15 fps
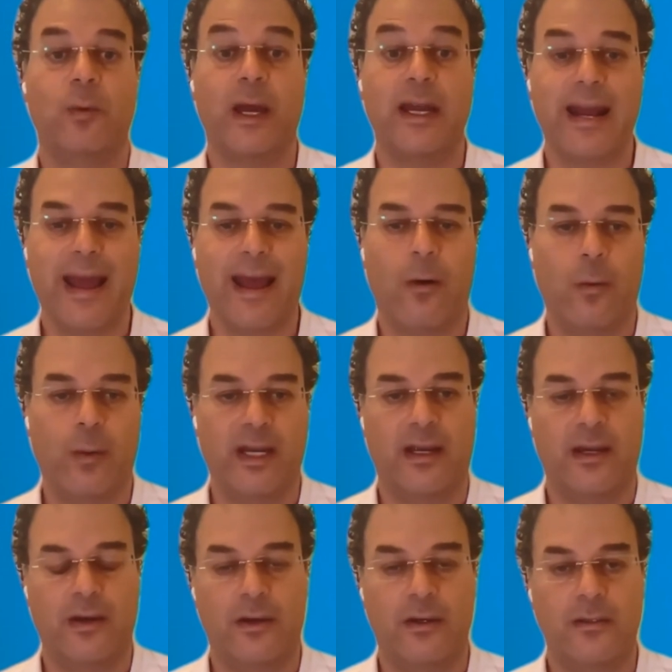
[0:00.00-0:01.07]
and we're now
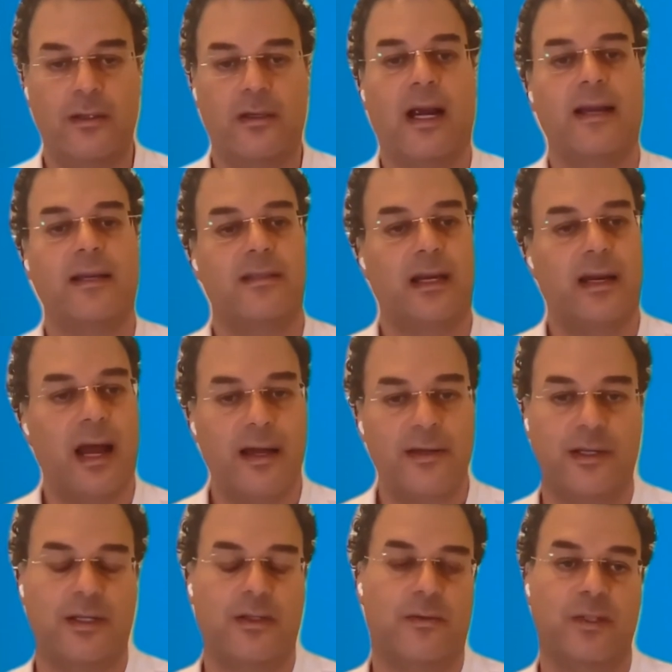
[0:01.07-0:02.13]
winning contracts that
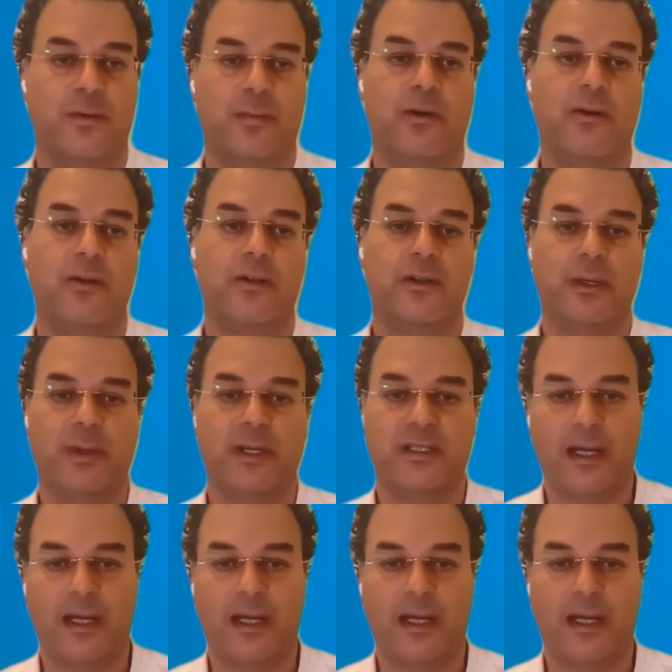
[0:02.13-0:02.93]
aren't just respiratory,